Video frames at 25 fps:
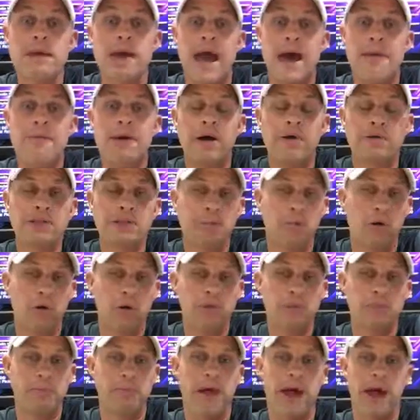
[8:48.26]
ML
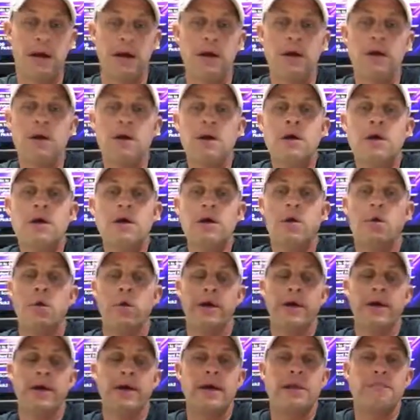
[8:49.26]
Sports Platter,
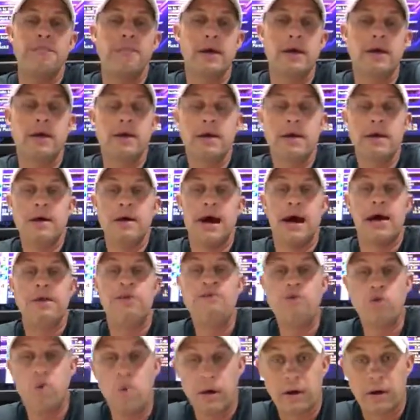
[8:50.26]
where you can get me
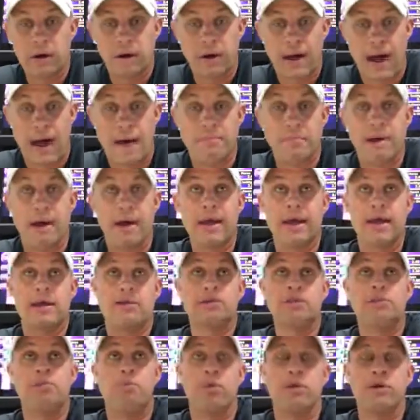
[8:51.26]
on Twitter at Mike
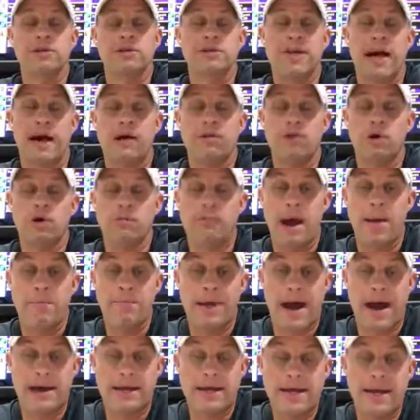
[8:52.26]
L Sports. Download my
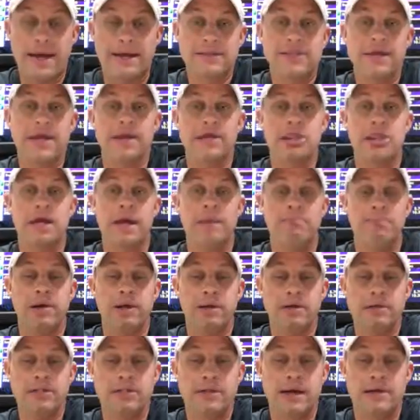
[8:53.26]
podcast at Jay
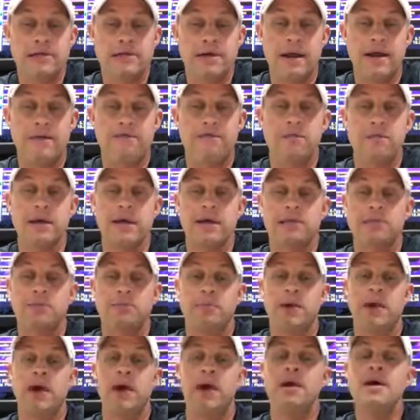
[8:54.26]
Billison today from
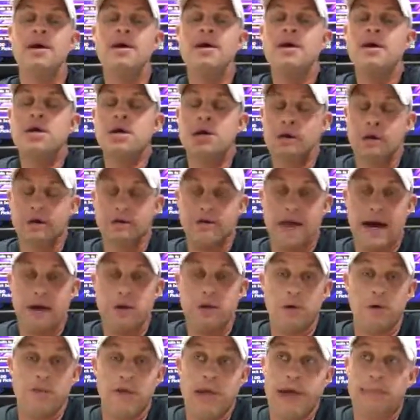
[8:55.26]
ESPN. You can
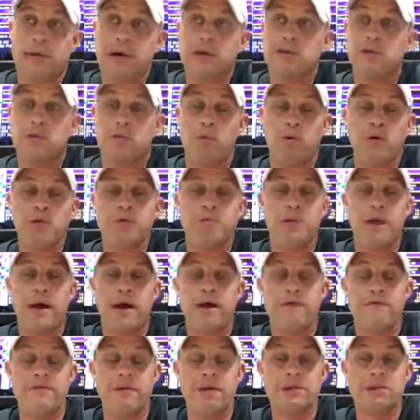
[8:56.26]
download the ML Sports
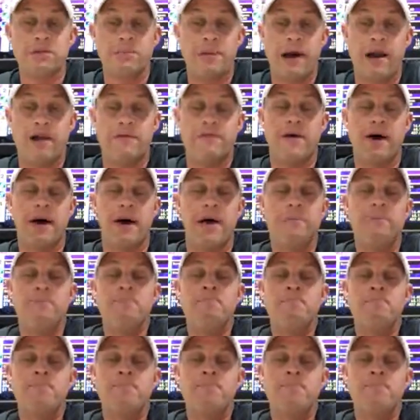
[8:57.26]
Platter via Spotify,